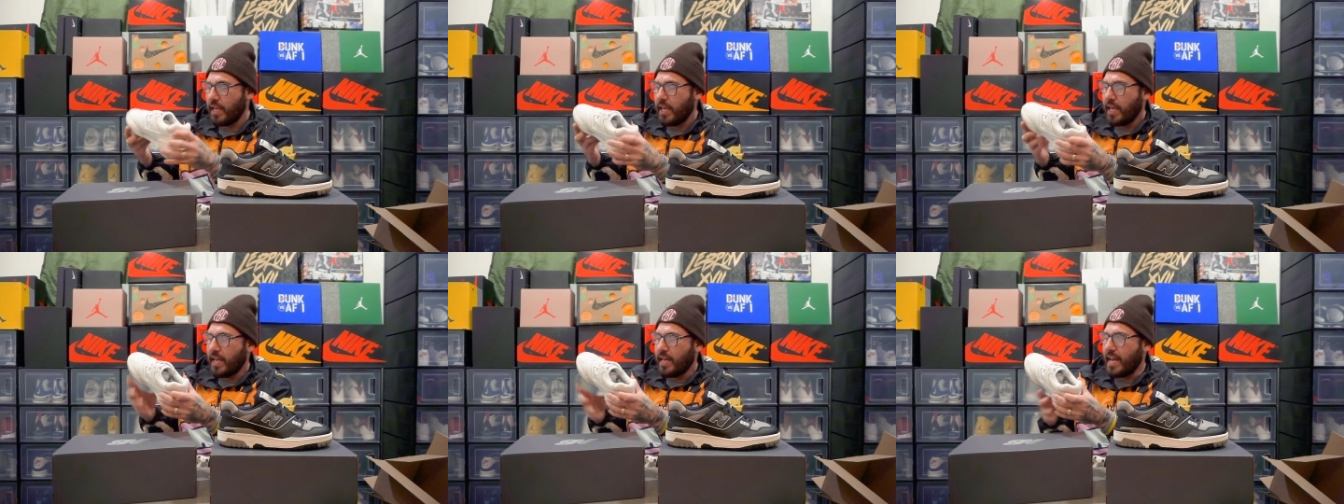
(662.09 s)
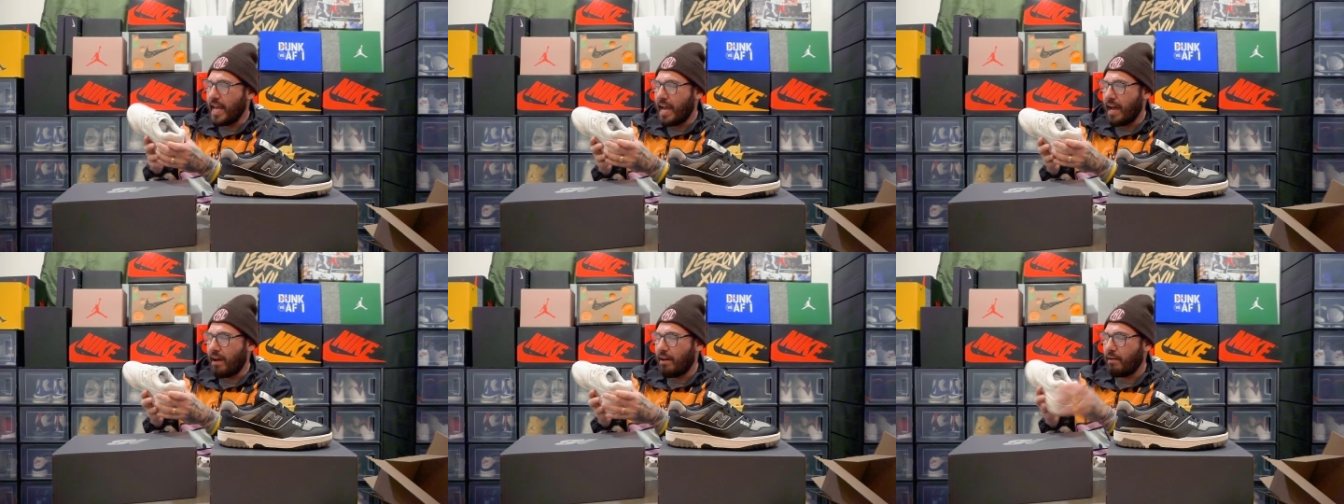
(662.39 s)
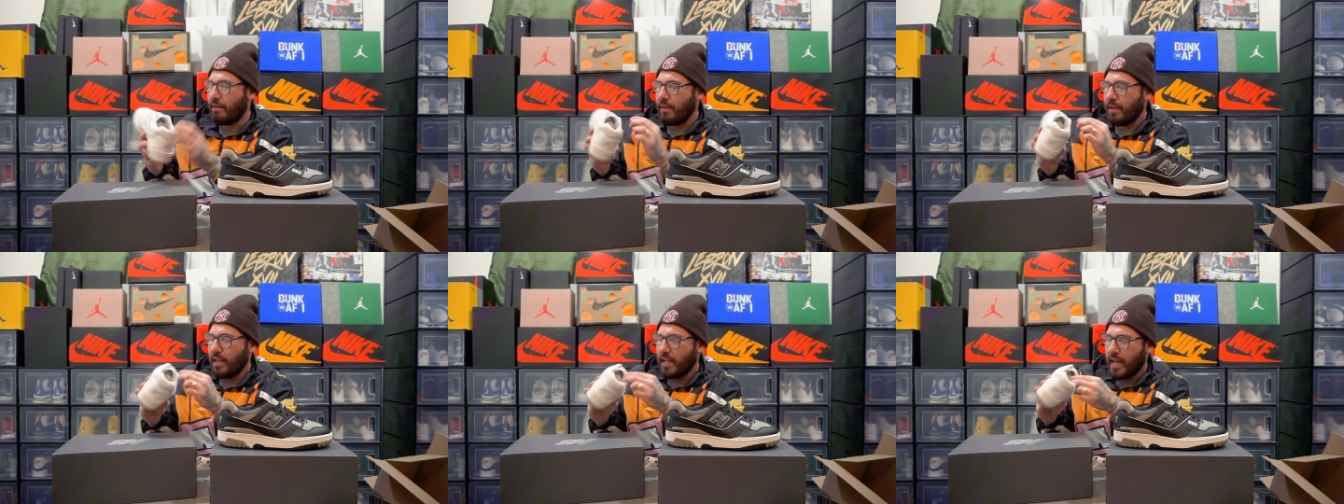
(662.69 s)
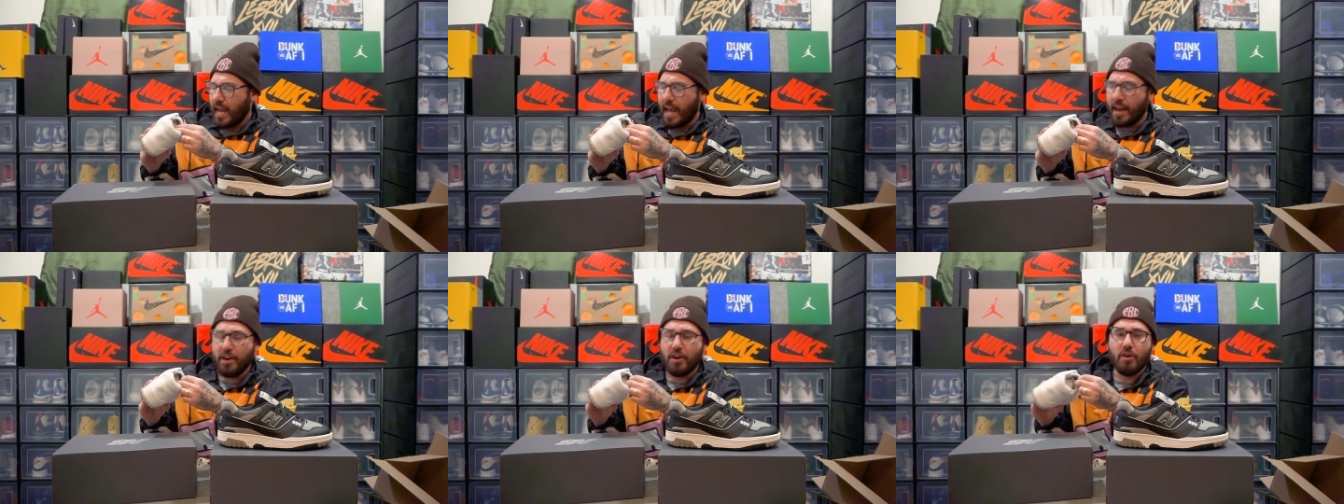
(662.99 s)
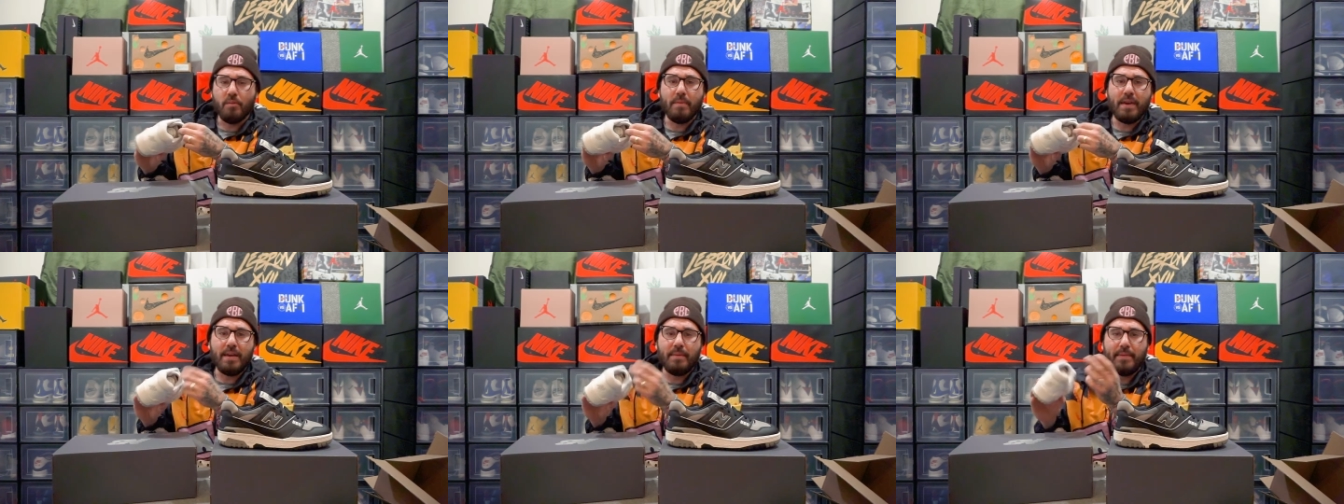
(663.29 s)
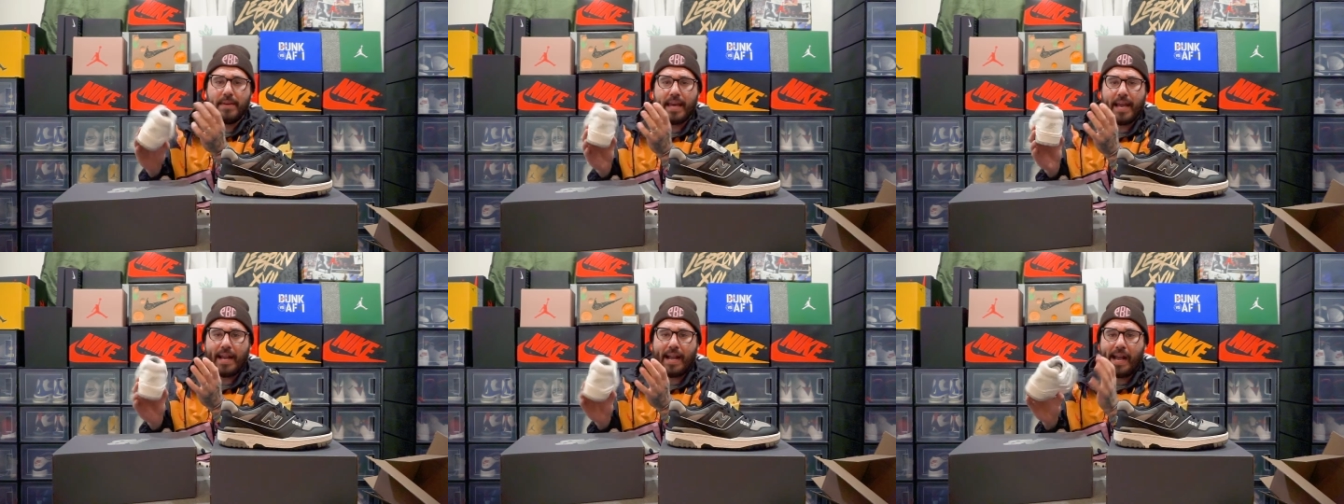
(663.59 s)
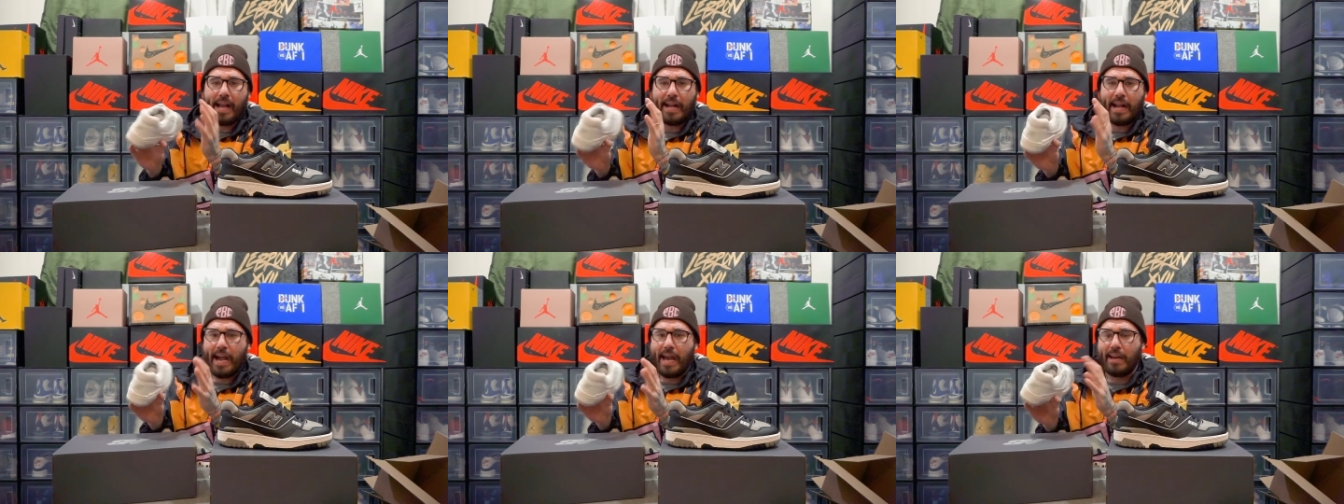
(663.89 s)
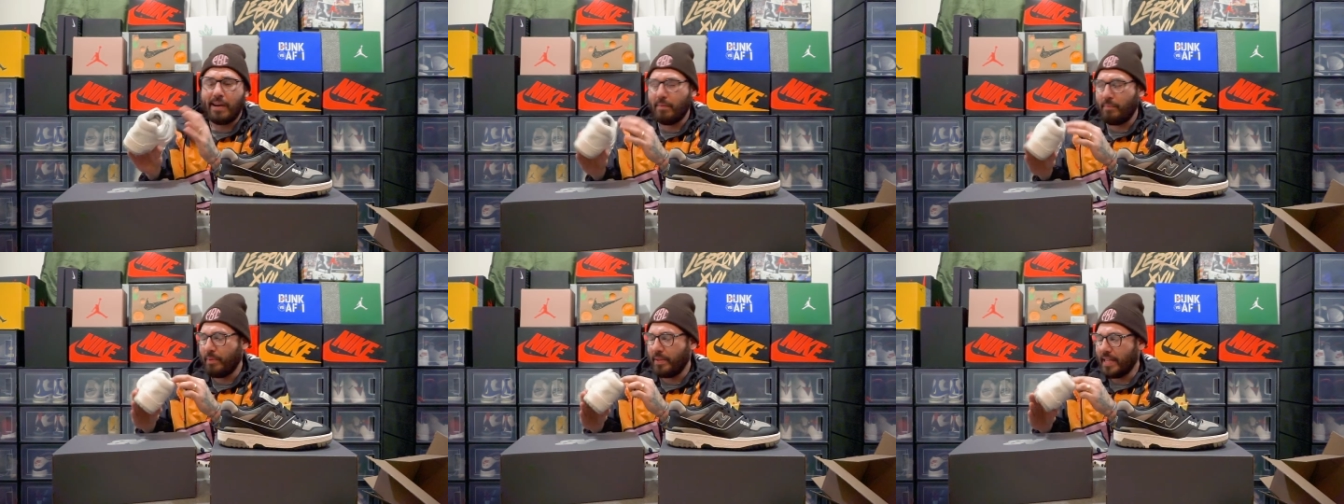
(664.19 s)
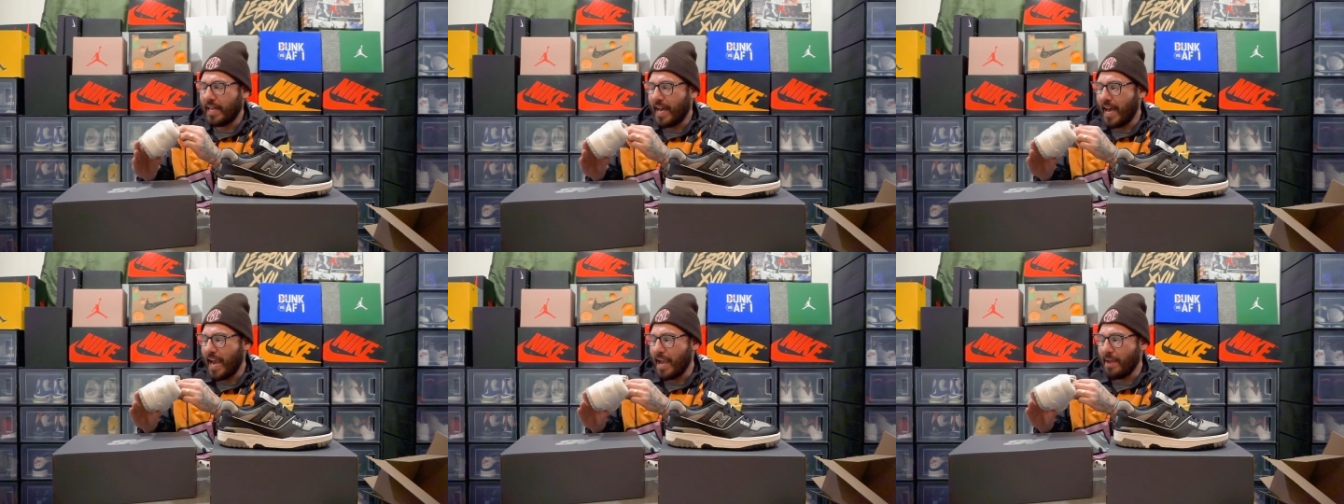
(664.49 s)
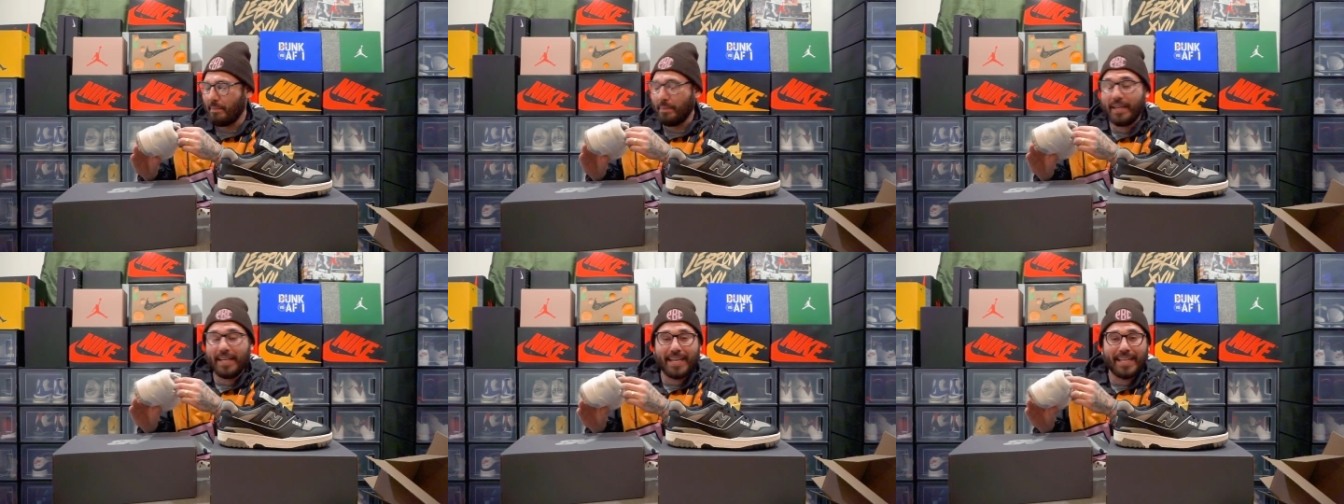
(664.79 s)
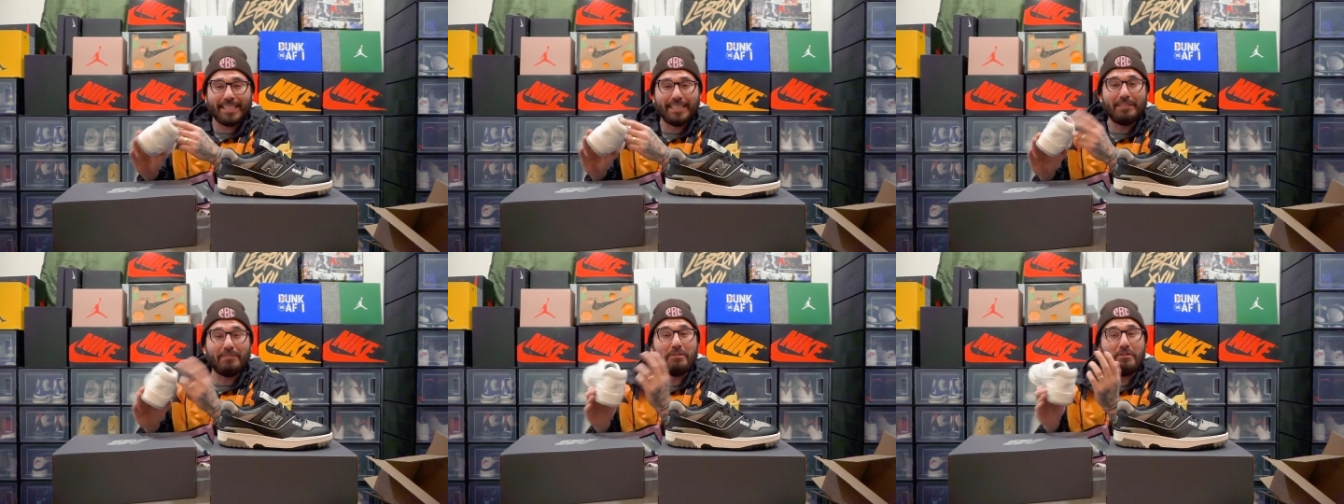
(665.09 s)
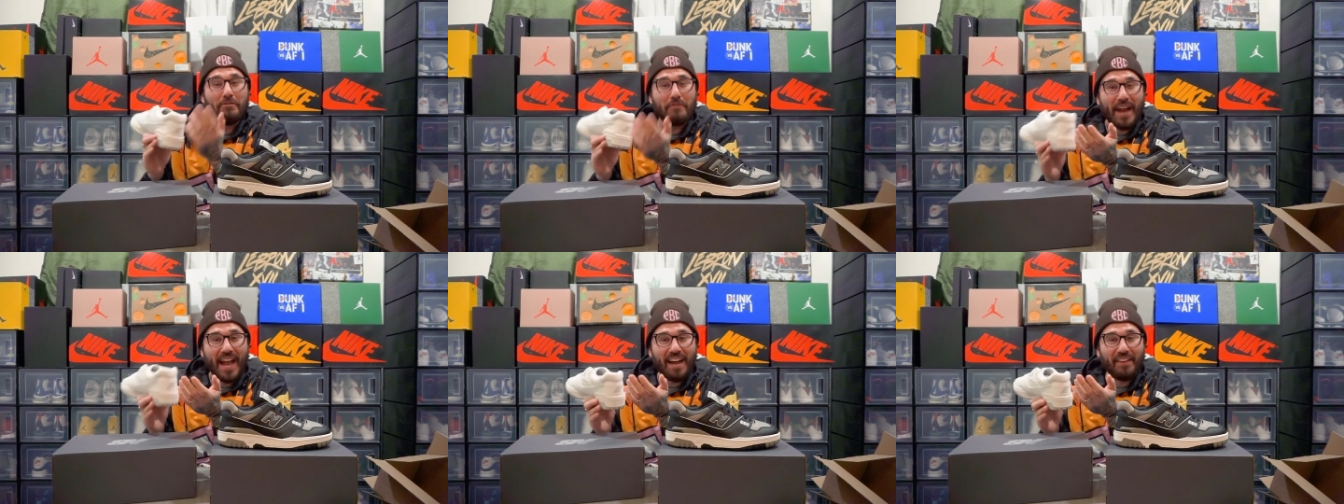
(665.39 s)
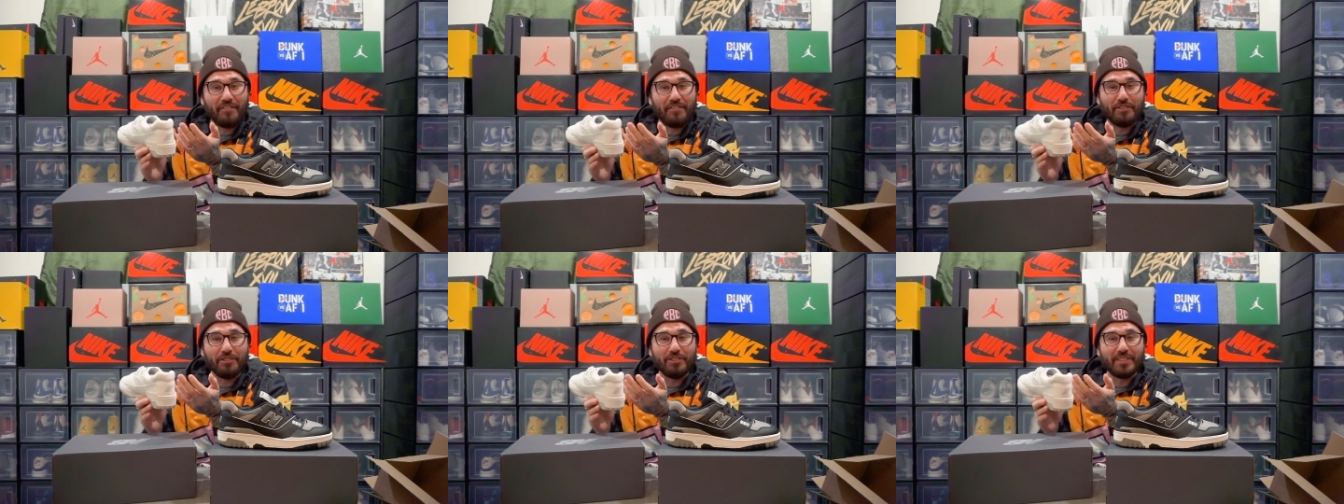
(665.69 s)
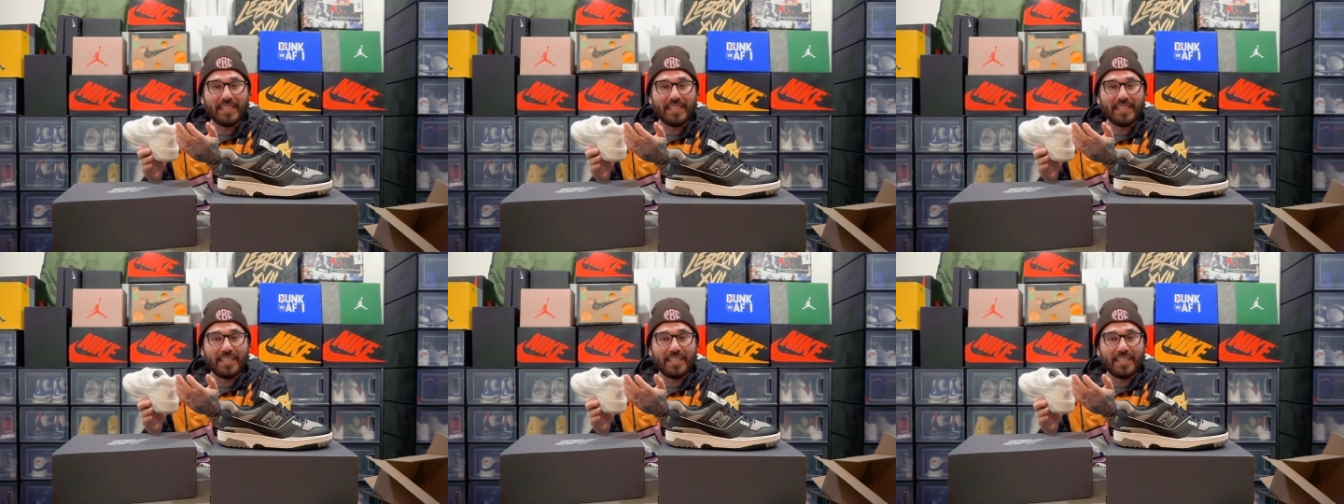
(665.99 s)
Now, I don't know, maybe I got caught up in the hype because there were raffles,